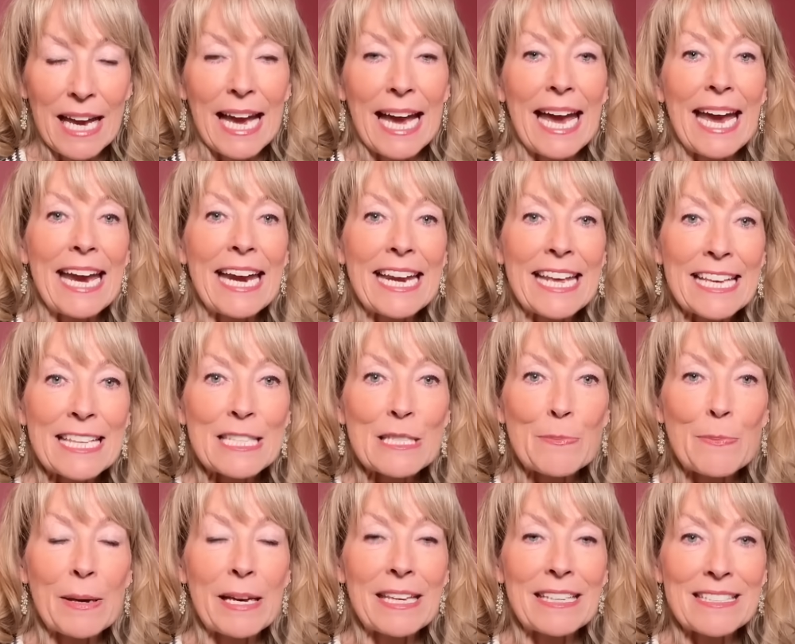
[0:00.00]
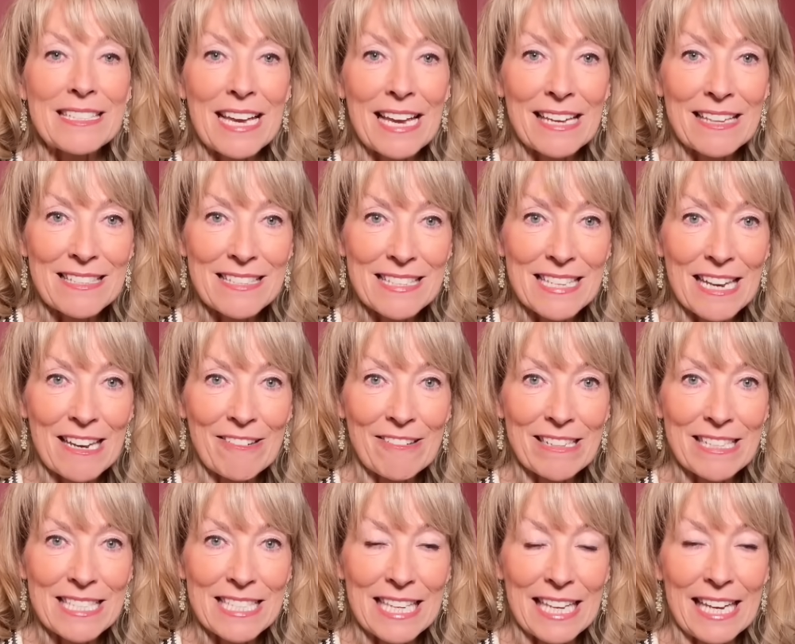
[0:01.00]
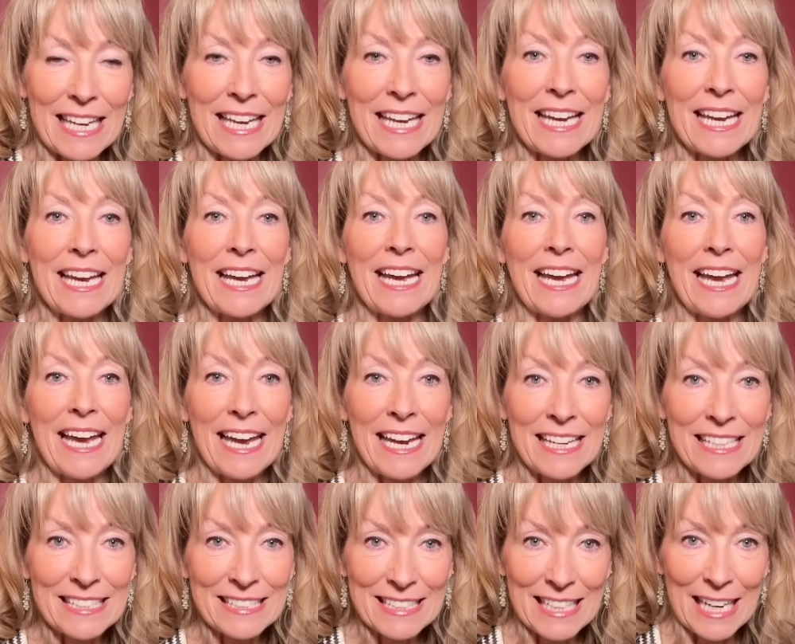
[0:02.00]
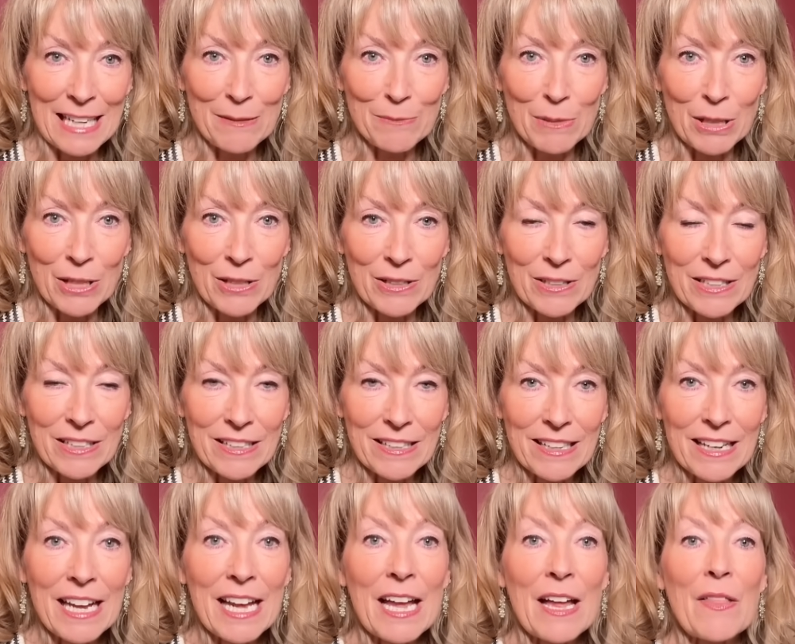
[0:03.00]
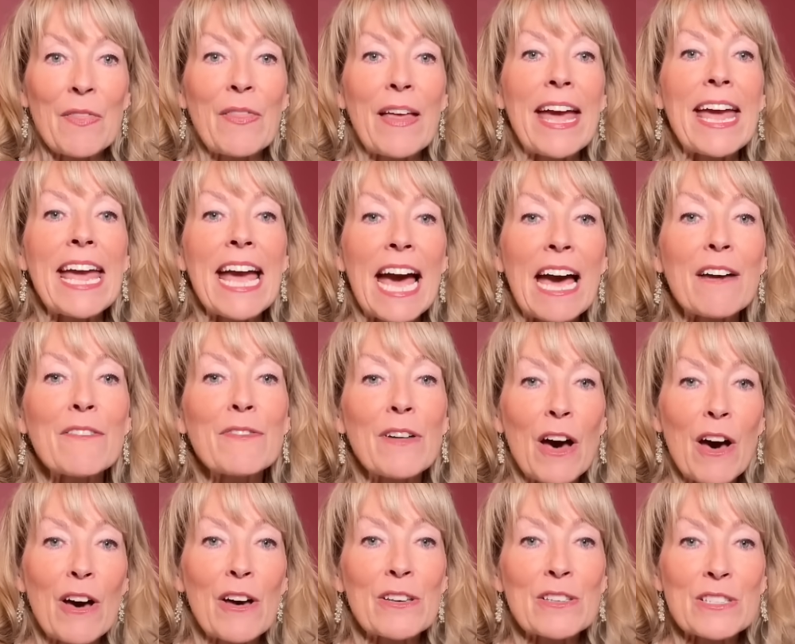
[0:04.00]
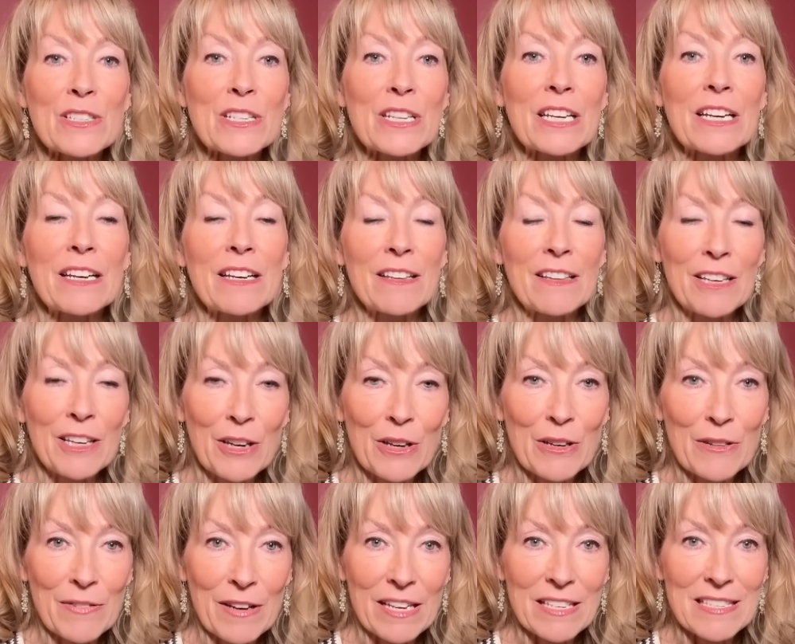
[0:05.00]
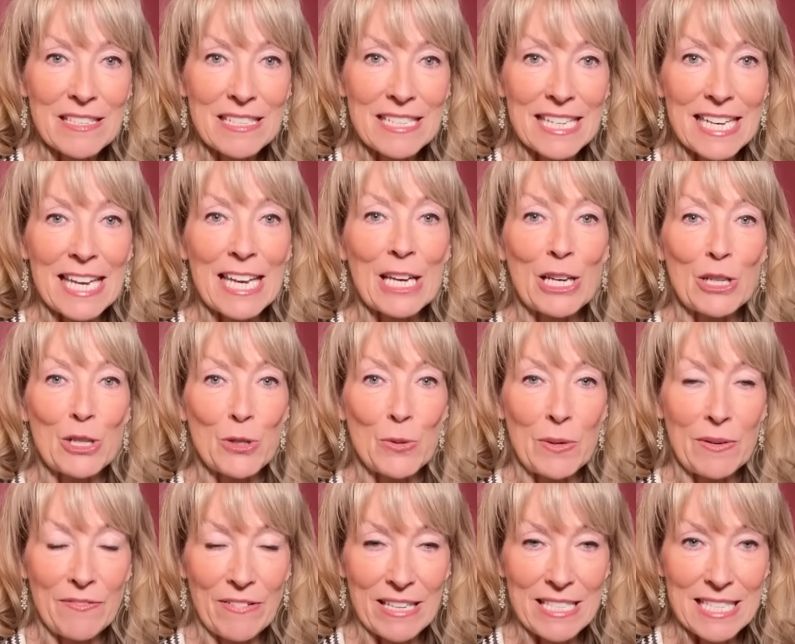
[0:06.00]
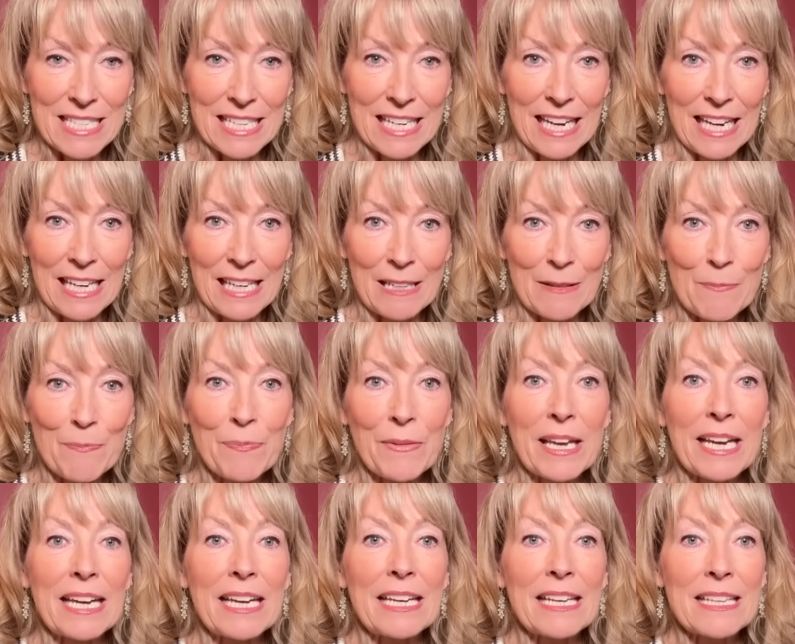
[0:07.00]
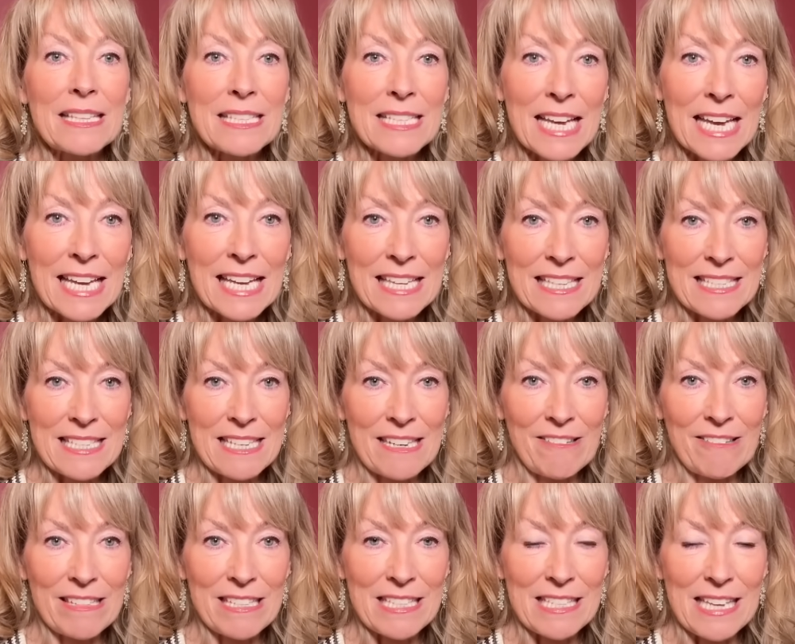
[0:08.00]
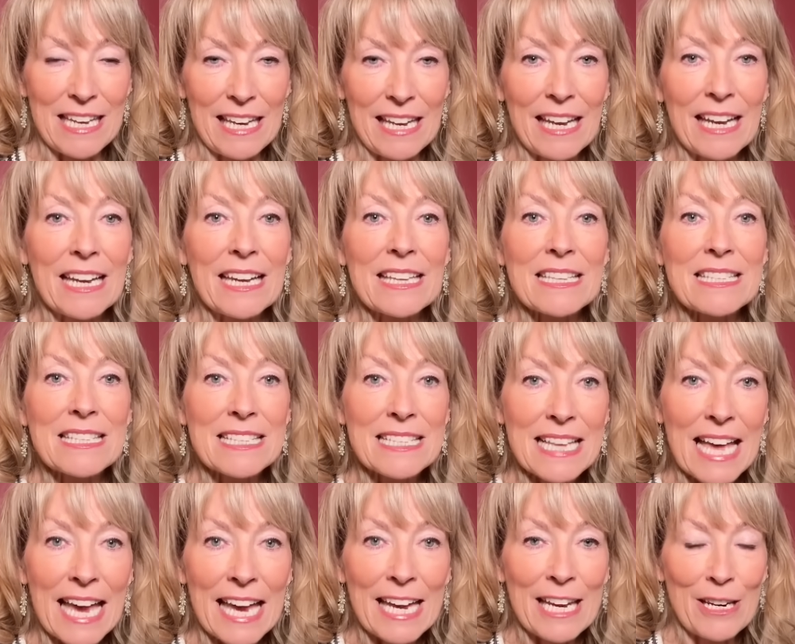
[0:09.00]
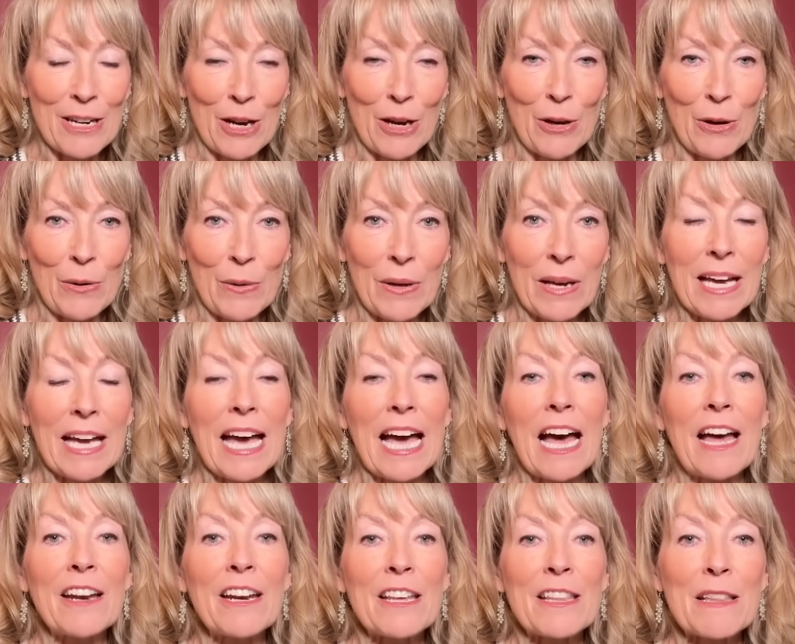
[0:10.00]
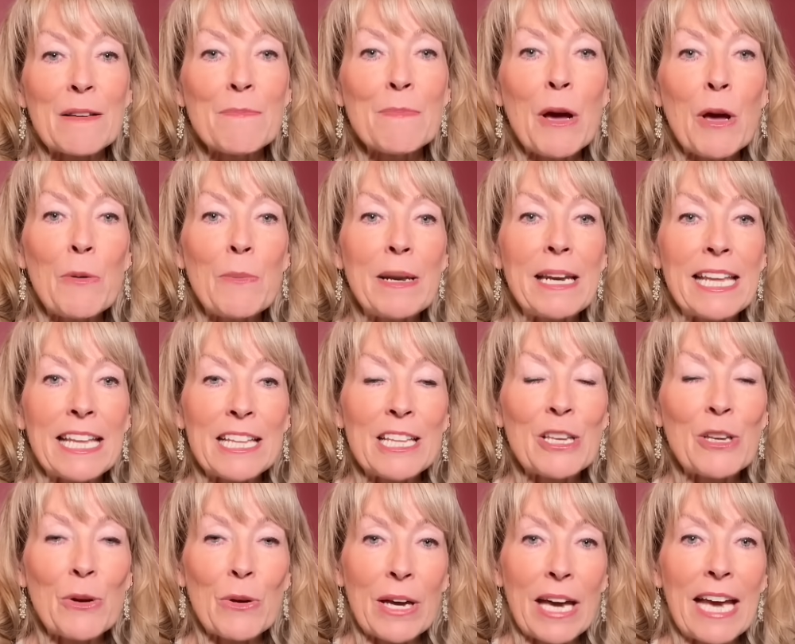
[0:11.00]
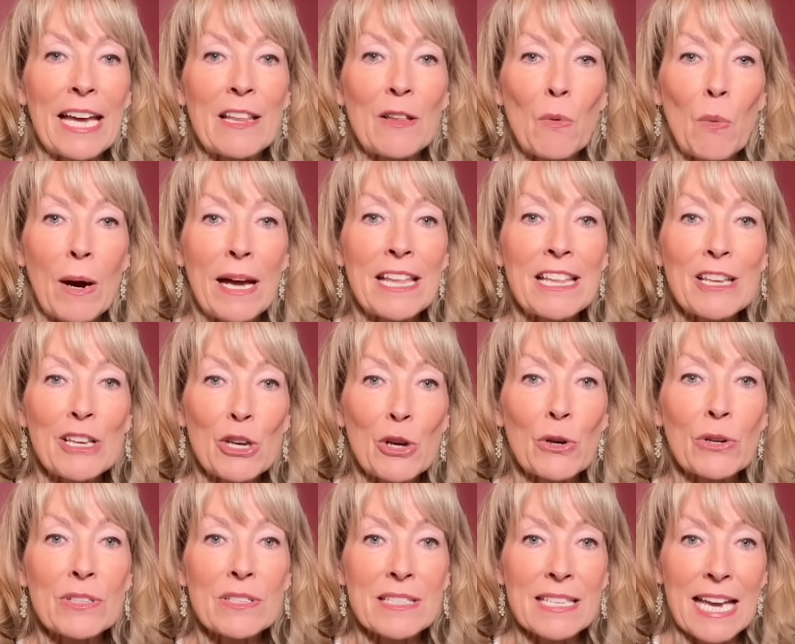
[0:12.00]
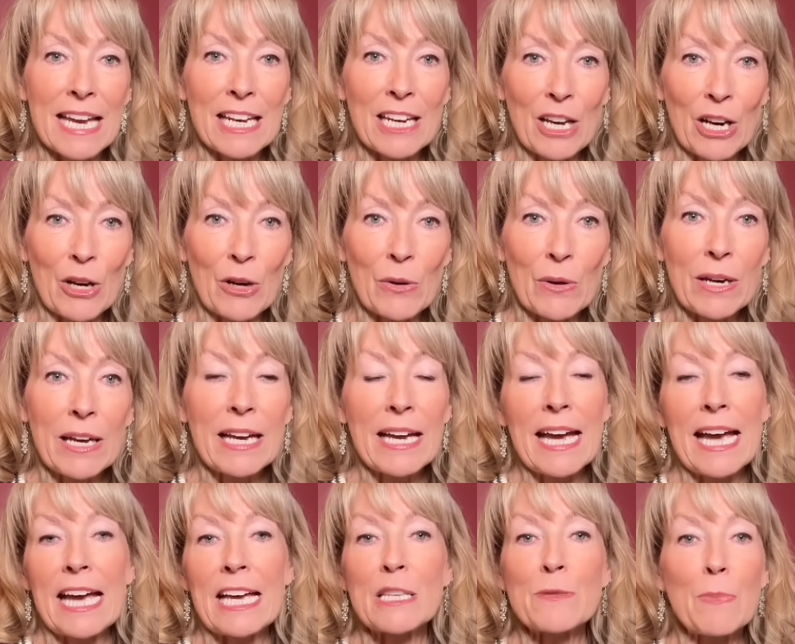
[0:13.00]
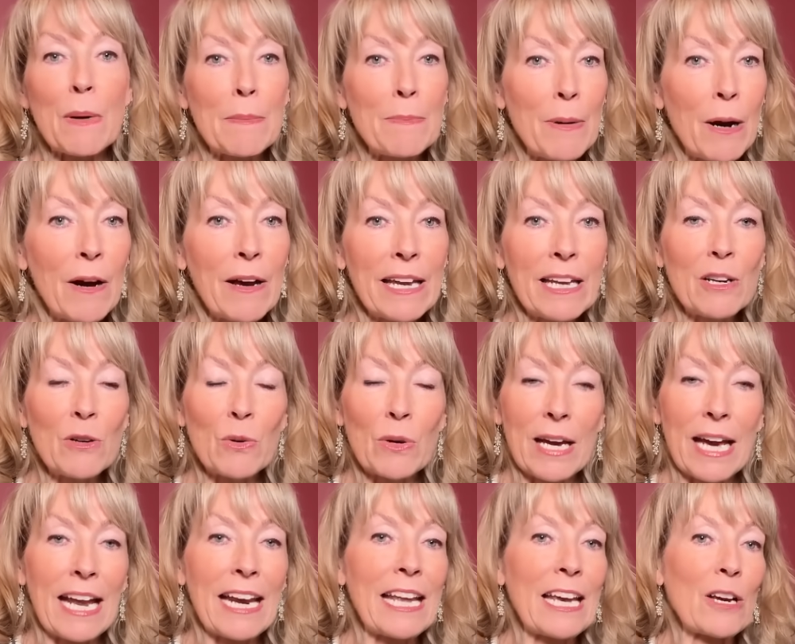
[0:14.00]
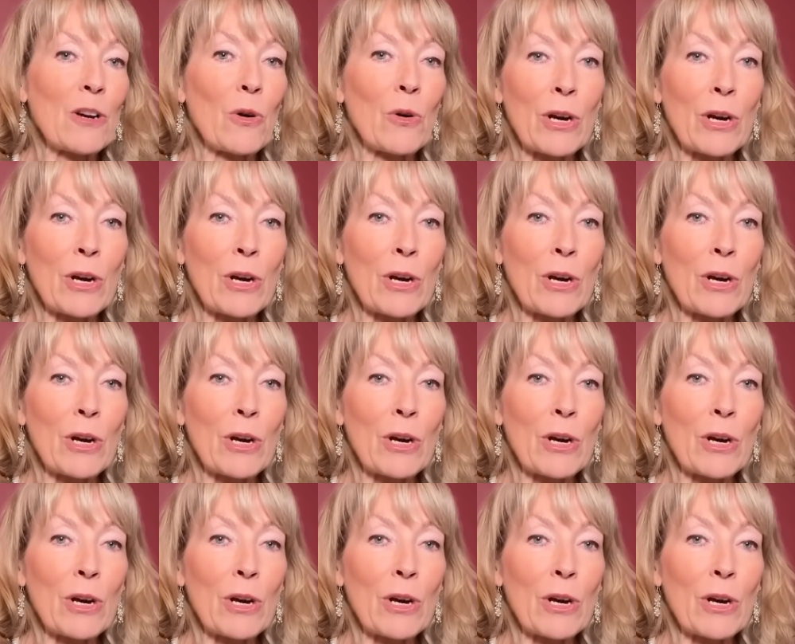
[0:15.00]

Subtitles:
It is being taken seriously in Denmark. They have asked the university to investigate. Take it seriously, say no. And at the moment in the UK, the way that you can say no is by buying organic or